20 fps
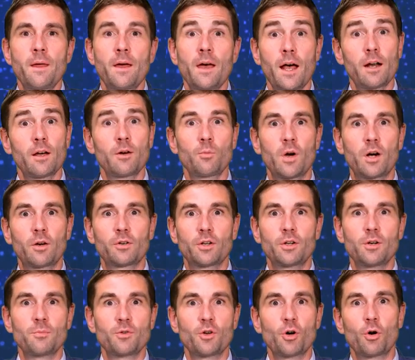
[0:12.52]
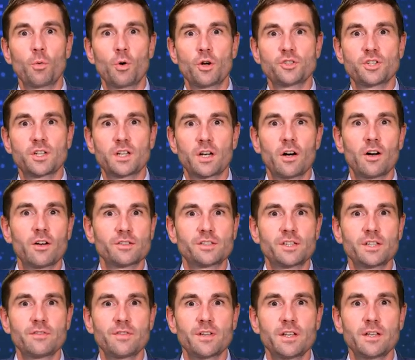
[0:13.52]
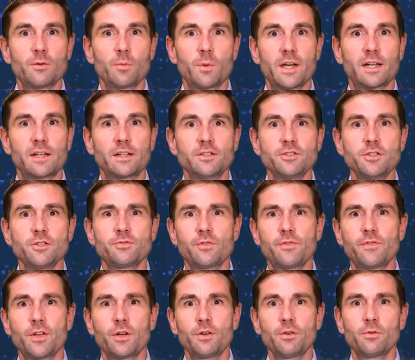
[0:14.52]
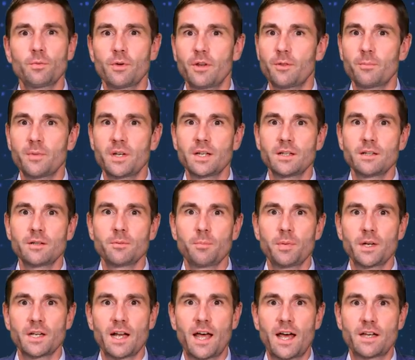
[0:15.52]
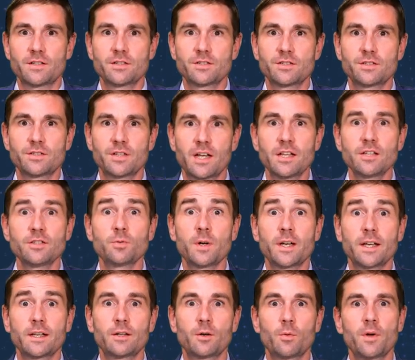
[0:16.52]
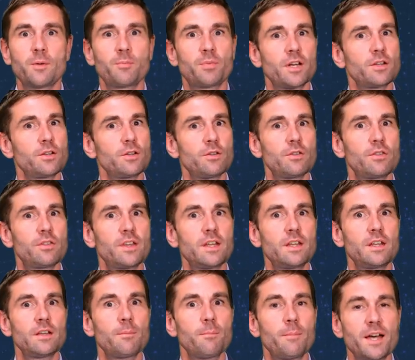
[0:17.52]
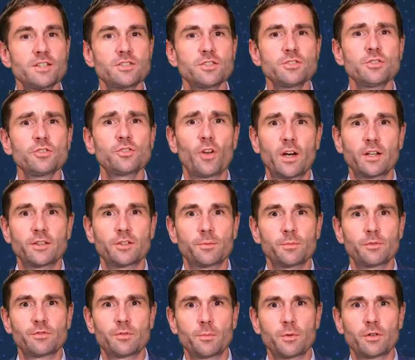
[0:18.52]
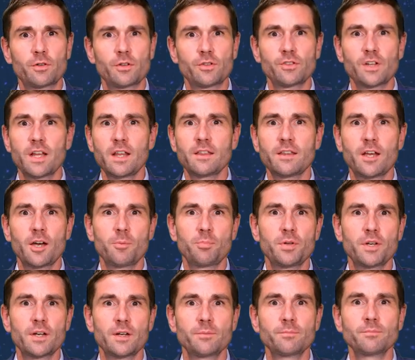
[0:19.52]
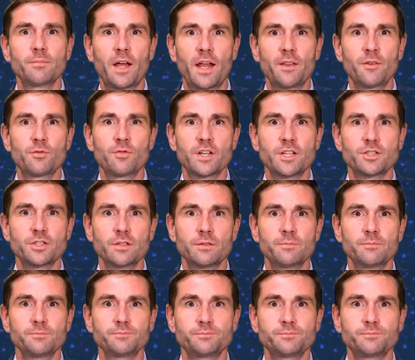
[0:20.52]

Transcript: Hello and welcome. You're watching Arts TV Weekly News Review with me, Pete Nash. Each week we bring you the major news items from across Ethiopia and the region.